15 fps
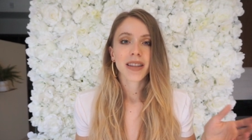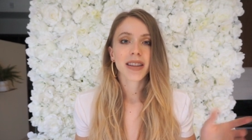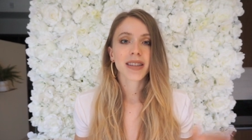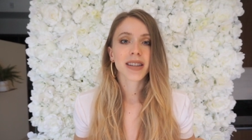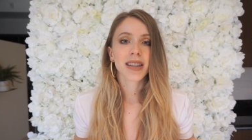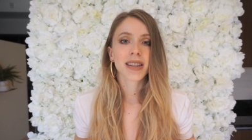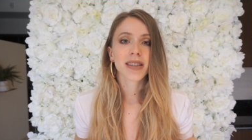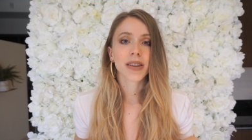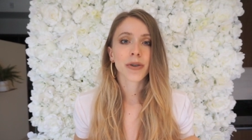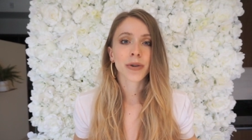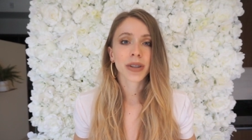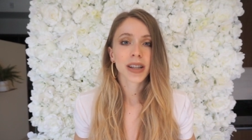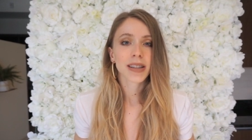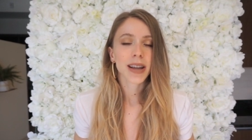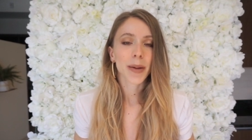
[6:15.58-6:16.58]
this is
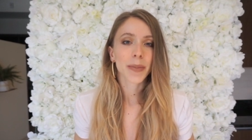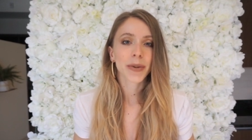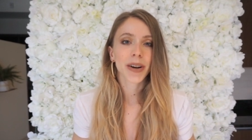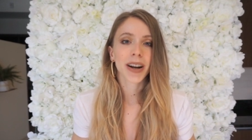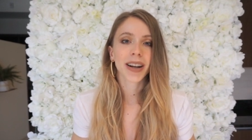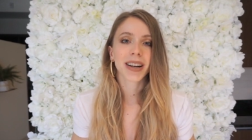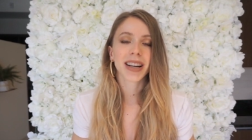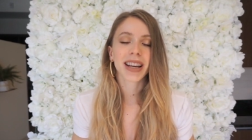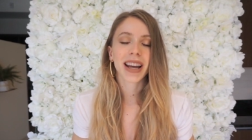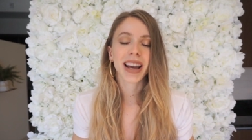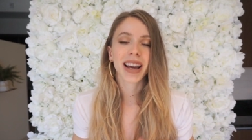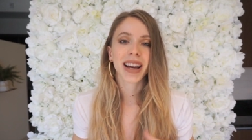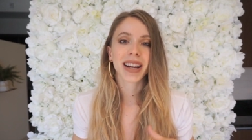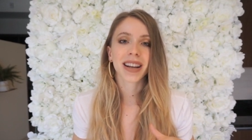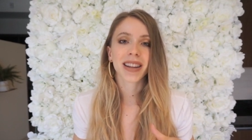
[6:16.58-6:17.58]
only temporary
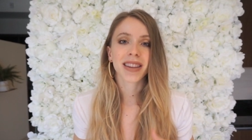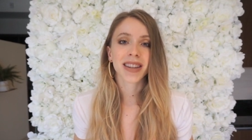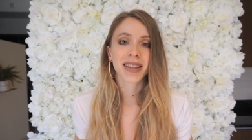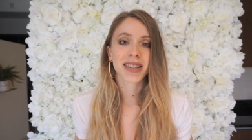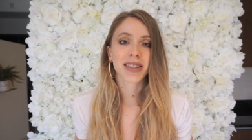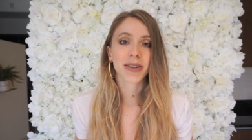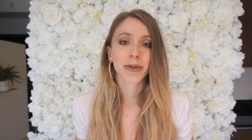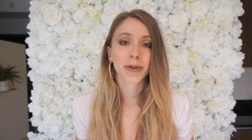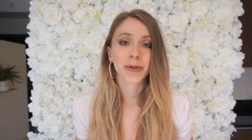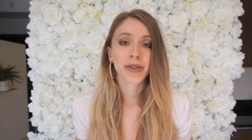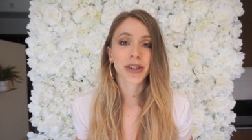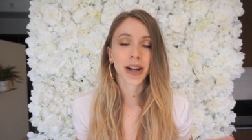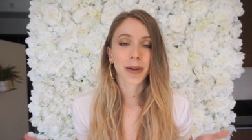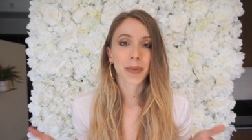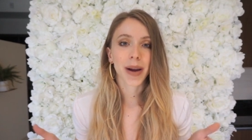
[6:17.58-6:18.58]
and this too
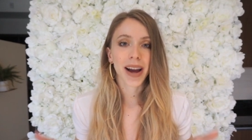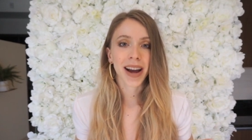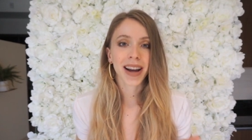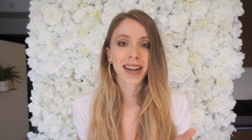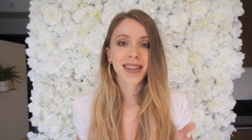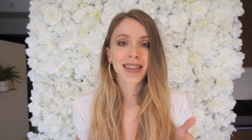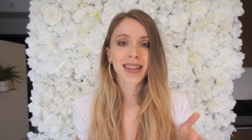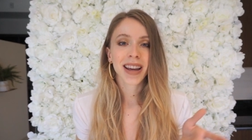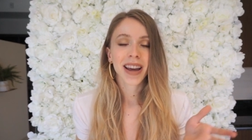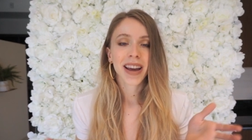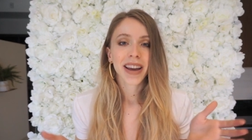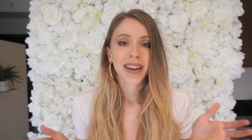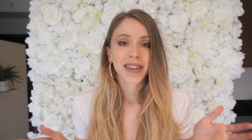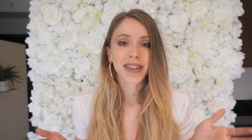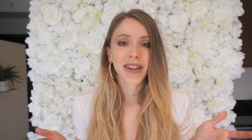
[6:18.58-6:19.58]
shall pass.
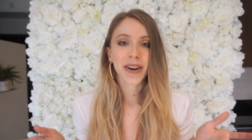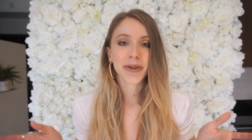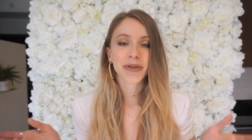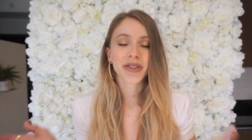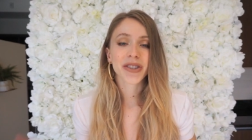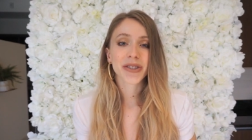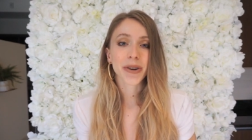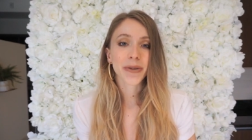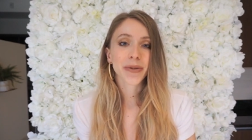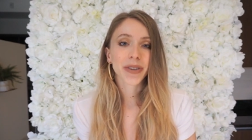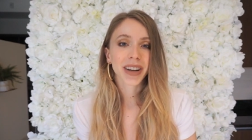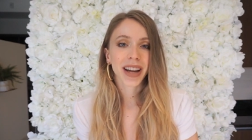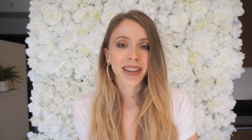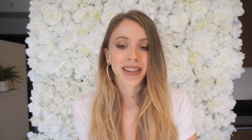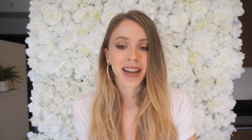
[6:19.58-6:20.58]
So just don't
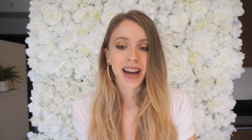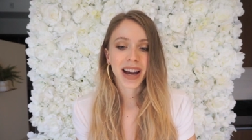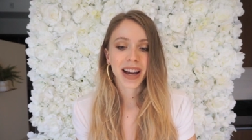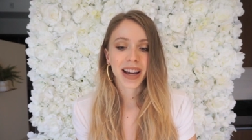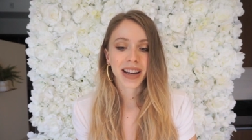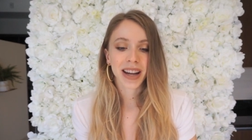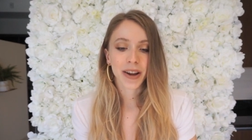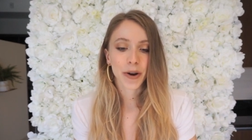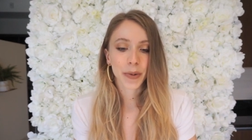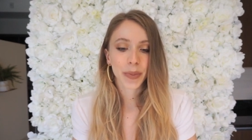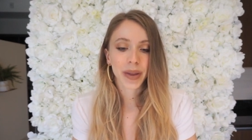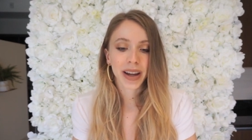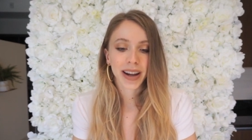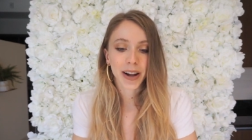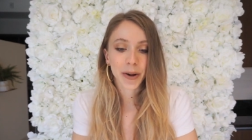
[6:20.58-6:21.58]
forget that, and I hope
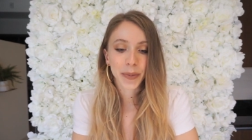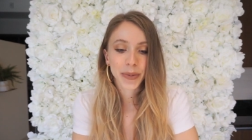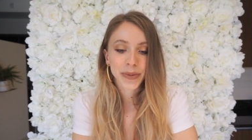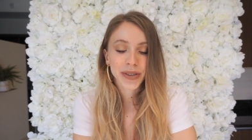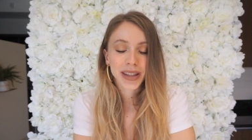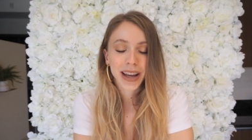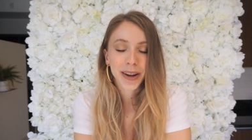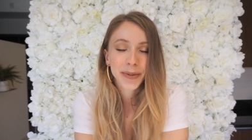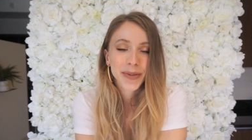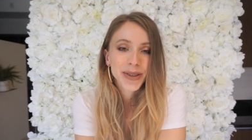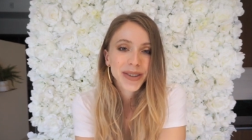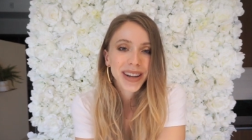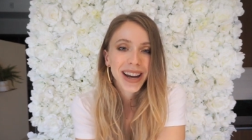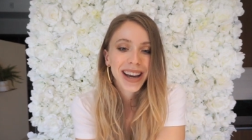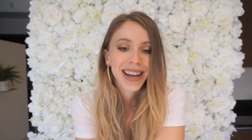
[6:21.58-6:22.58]
that helps helps
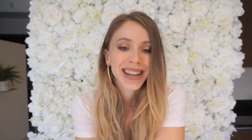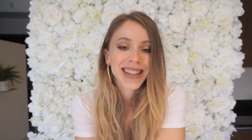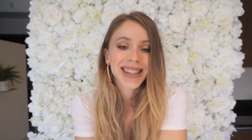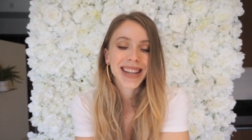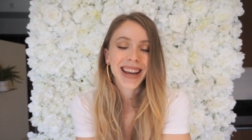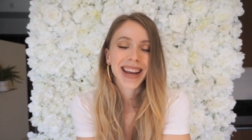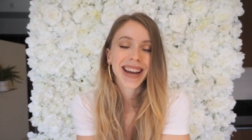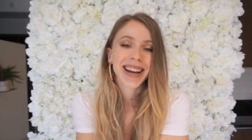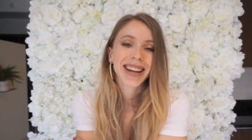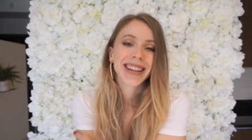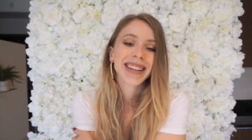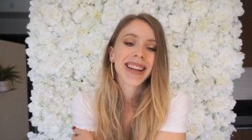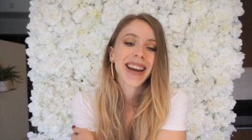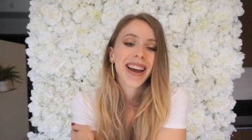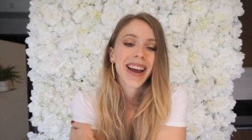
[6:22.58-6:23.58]
you guys.
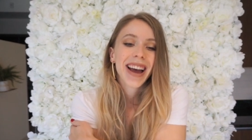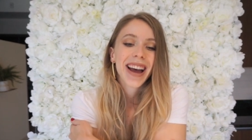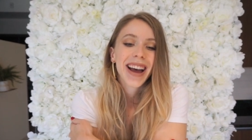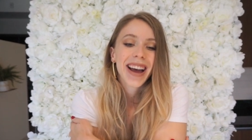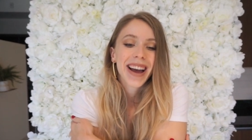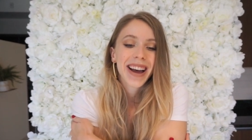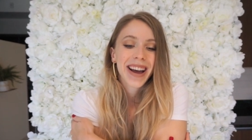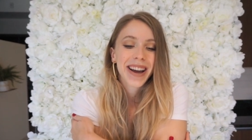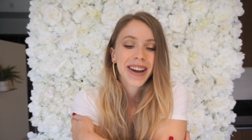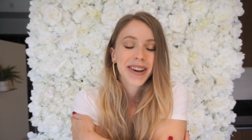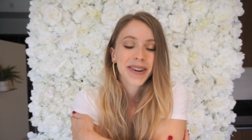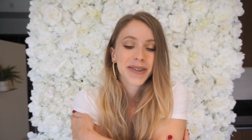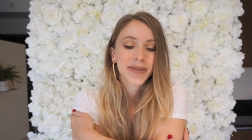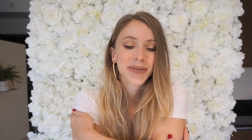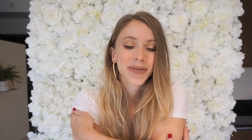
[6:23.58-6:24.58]
And
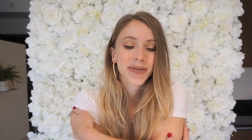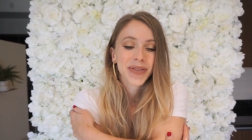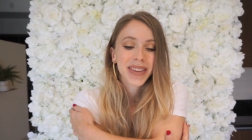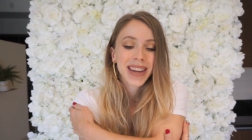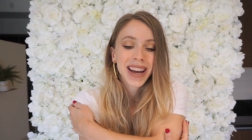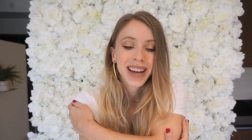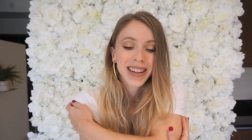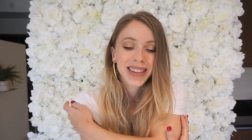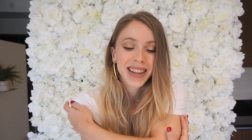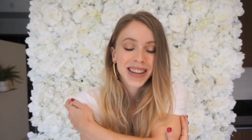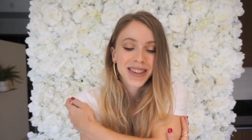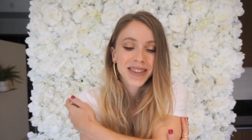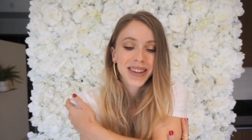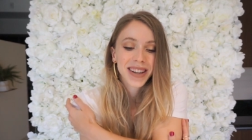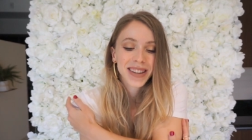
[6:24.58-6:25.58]
um, yeah,
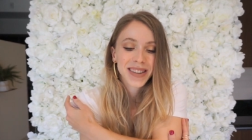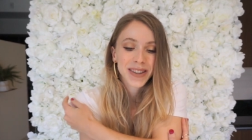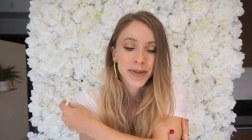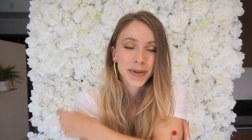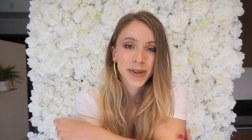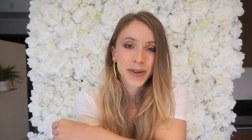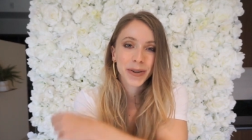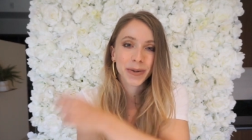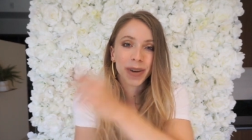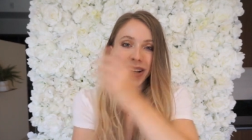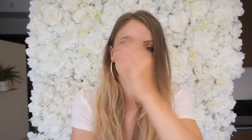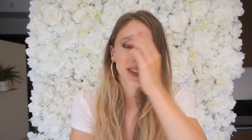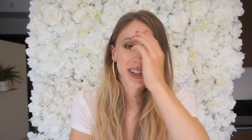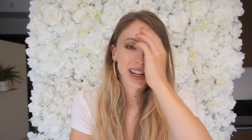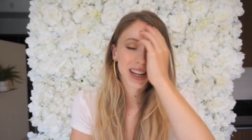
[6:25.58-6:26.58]
thank you guys so much for
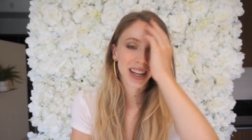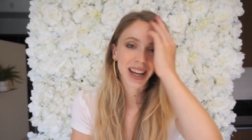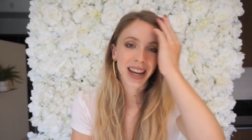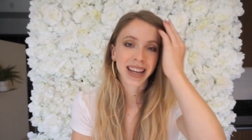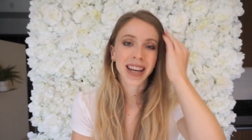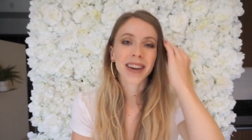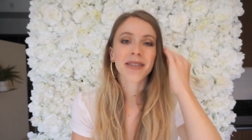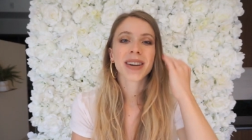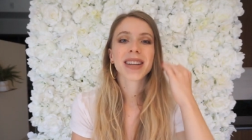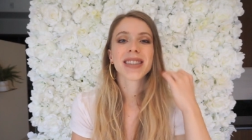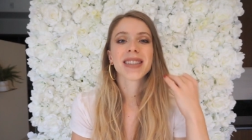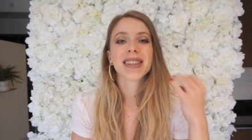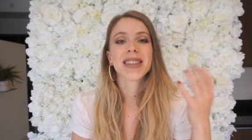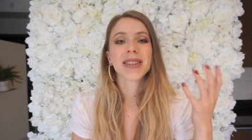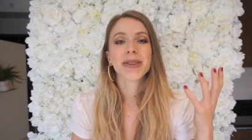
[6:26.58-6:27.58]
watching. I can't
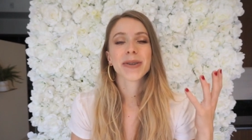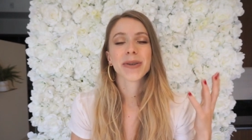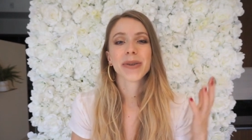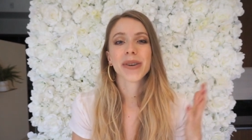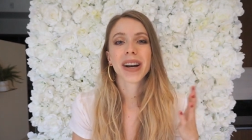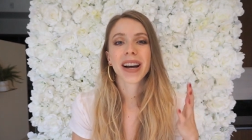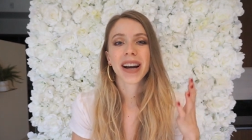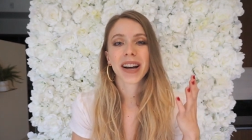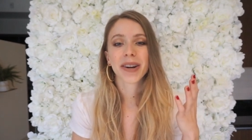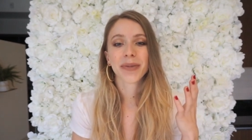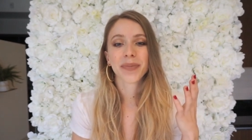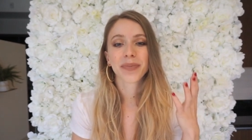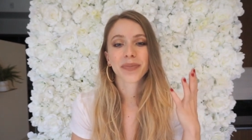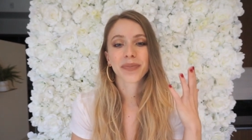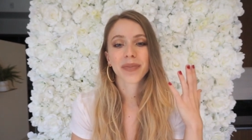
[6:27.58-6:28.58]
wait to
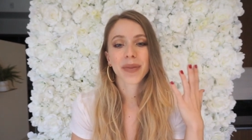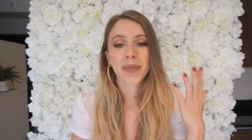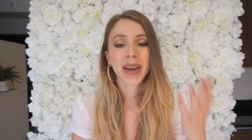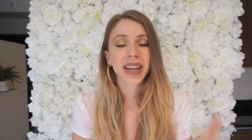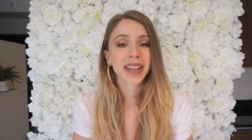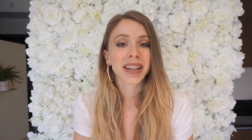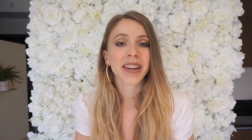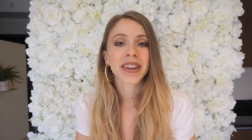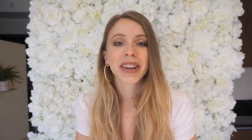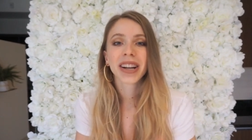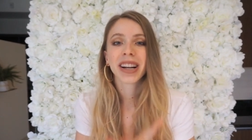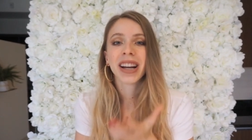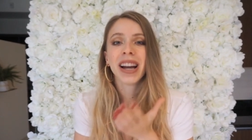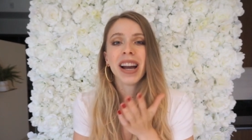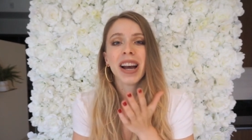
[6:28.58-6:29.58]
um, make
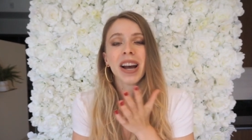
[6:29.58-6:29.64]
another